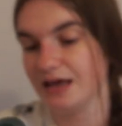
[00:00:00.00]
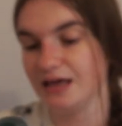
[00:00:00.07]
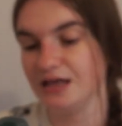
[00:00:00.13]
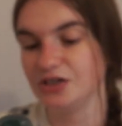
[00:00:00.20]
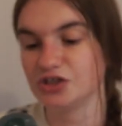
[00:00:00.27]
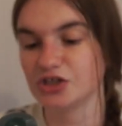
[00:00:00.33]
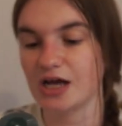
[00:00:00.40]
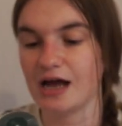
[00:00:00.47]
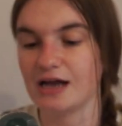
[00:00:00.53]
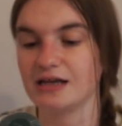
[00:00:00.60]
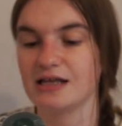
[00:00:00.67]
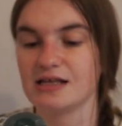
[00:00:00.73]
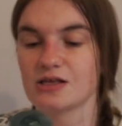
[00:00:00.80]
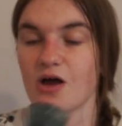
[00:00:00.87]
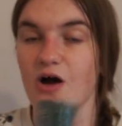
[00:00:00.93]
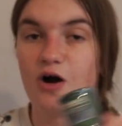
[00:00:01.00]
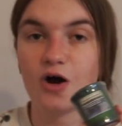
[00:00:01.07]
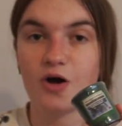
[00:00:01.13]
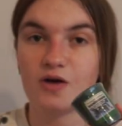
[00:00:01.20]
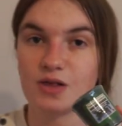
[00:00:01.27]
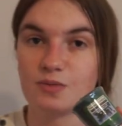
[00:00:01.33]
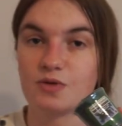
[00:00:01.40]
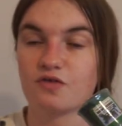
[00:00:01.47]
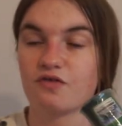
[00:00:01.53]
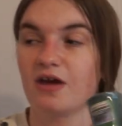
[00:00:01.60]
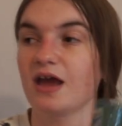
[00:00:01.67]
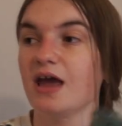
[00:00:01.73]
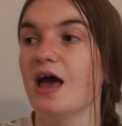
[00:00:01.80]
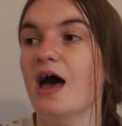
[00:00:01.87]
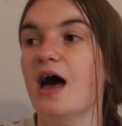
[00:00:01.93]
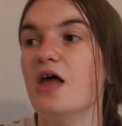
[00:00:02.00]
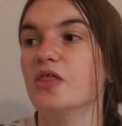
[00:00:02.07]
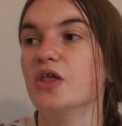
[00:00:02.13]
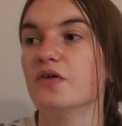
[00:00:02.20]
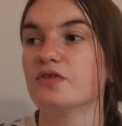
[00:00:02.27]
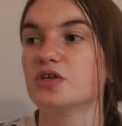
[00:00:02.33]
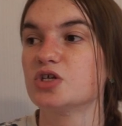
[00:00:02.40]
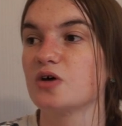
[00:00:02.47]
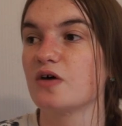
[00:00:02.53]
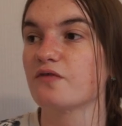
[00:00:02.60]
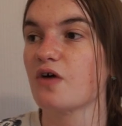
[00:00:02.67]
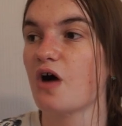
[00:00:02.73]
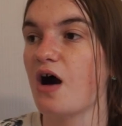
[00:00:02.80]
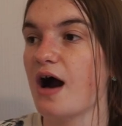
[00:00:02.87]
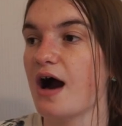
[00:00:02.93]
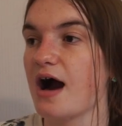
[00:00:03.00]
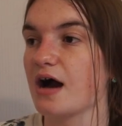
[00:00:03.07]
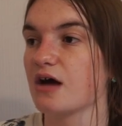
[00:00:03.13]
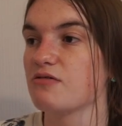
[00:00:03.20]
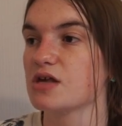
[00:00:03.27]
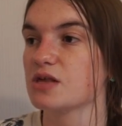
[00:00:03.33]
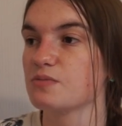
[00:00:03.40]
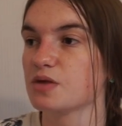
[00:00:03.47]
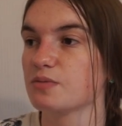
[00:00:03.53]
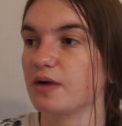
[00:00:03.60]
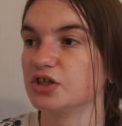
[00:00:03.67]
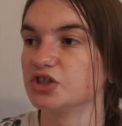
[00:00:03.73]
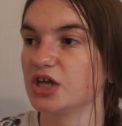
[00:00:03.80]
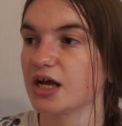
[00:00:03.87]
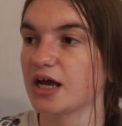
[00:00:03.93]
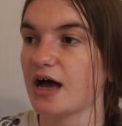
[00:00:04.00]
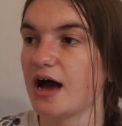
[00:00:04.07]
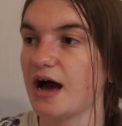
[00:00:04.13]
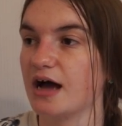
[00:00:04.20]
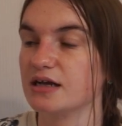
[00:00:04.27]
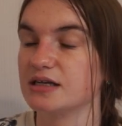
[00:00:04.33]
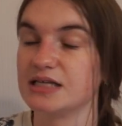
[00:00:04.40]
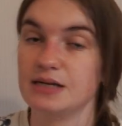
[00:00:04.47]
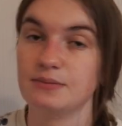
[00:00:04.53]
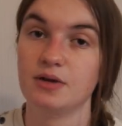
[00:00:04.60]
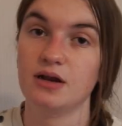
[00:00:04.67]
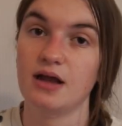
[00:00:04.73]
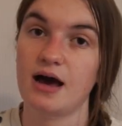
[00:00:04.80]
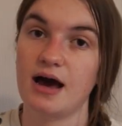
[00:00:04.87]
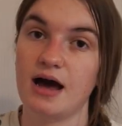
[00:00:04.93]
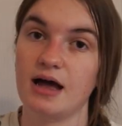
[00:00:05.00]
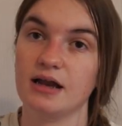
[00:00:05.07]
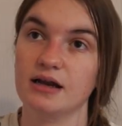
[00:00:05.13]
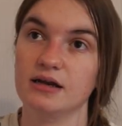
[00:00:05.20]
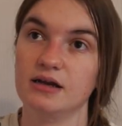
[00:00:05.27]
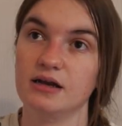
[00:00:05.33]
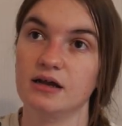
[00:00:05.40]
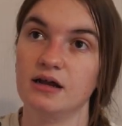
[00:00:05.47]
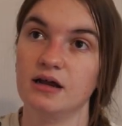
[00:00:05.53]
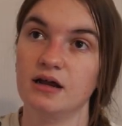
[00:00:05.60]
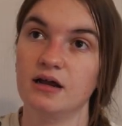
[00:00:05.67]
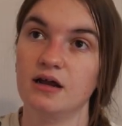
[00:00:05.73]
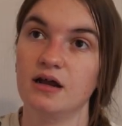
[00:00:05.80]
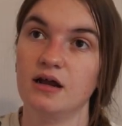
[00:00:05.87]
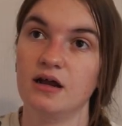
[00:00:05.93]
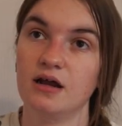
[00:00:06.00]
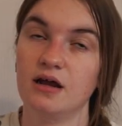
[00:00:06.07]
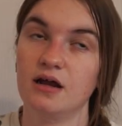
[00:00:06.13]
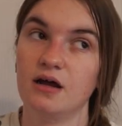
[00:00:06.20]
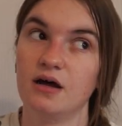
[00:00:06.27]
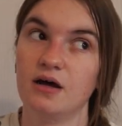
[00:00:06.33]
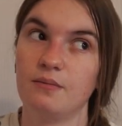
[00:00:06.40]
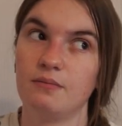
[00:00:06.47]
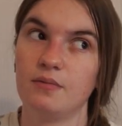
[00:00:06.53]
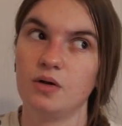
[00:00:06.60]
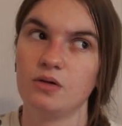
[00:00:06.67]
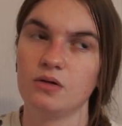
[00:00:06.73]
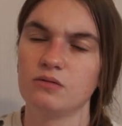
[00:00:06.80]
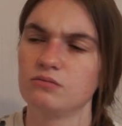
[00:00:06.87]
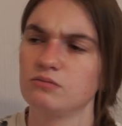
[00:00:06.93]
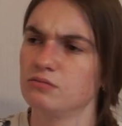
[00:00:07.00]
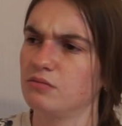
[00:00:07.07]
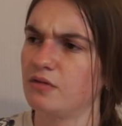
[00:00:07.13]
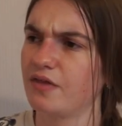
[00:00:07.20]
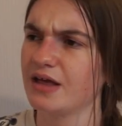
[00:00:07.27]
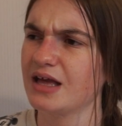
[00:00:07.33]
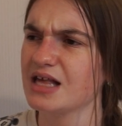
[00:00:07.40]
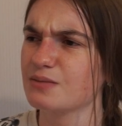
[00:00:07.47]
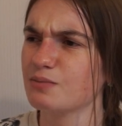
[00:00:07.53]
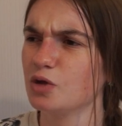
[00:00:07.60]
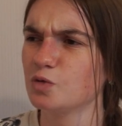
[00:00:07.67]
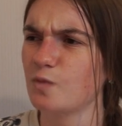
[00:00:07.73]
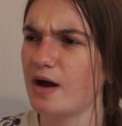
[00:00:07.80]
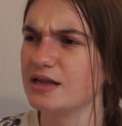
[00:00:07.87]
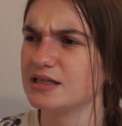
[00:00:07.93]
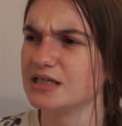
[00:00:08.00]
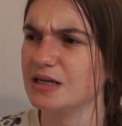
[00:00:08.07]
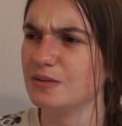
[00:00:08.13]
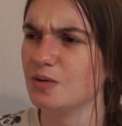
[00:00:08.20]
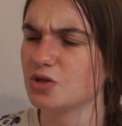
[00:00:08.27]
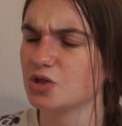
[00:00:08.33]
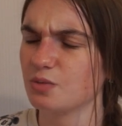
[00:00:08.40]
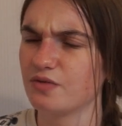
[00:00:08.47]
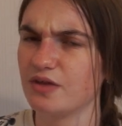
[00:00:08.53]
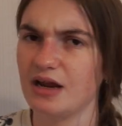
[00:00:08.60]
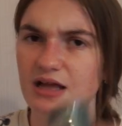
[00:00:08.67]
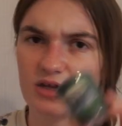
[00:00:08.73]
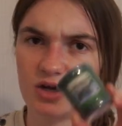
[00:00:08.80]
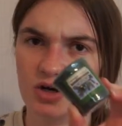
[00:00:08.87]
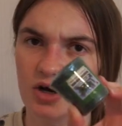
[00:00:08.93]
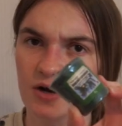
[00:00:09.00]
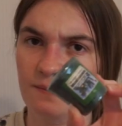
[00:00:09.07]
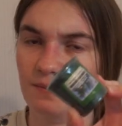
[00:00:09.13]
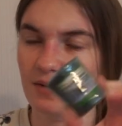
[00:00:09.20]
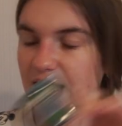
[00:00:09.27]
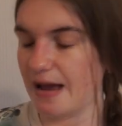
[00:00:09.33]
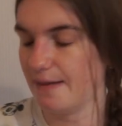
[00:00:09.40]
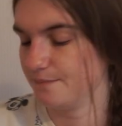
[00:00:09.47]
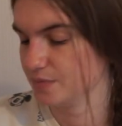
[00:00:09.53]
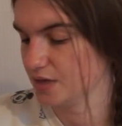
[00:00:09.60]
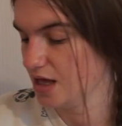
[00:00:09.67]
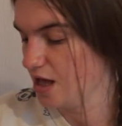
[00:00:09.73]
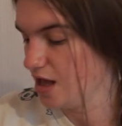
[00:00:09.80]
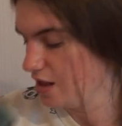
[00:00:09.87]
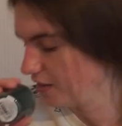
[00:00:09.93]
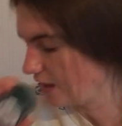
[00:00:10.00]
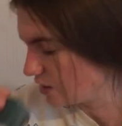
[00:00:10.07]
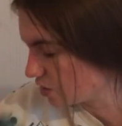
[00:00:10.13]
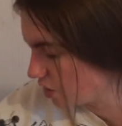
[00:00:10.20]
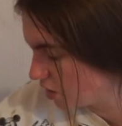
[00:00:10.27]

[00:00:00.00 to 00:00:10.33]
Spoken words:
each, and it's our Christmas tree. The other two I've got are Christmas Magic and Cinnamon and Mulled. I think it's mulled wine and cinnamon or something, I don't know. But yeah, that's